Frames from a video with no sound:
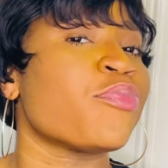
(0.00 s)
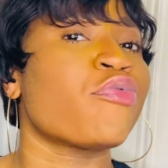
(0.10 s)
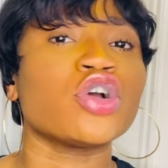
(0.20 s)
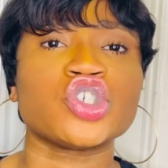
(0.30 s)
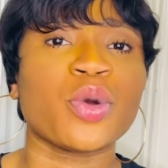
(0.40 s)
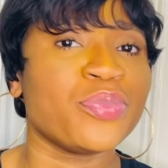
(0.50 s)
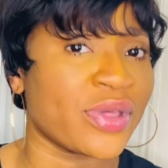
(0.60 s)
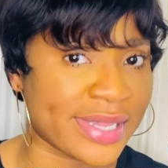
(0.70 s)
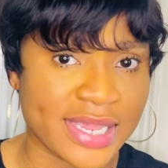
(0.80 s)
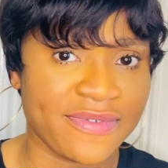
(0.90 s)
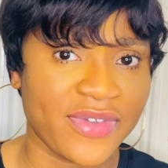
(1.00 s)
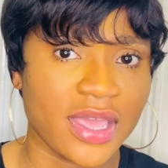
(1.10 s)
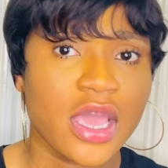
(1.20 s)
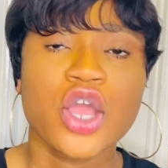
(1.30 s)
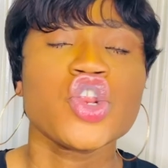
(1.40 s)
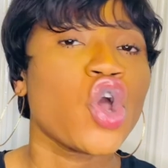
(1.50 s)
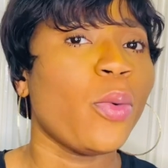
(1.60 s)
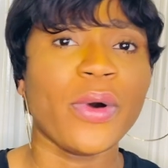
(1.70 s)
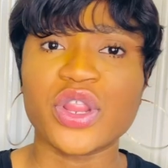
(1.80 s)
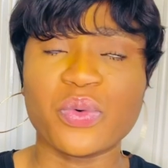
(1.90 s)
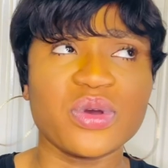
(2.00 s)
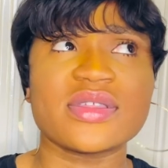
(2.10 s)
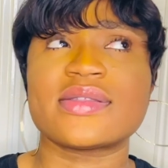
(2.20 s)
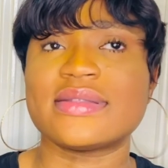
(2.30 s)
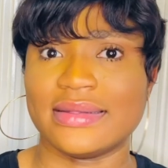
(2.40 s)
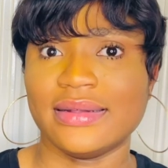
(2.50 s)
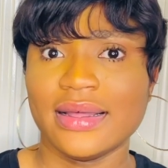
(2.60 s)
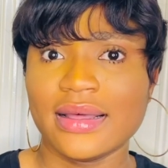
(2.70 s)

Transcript: brush up your CV. Nobody wants to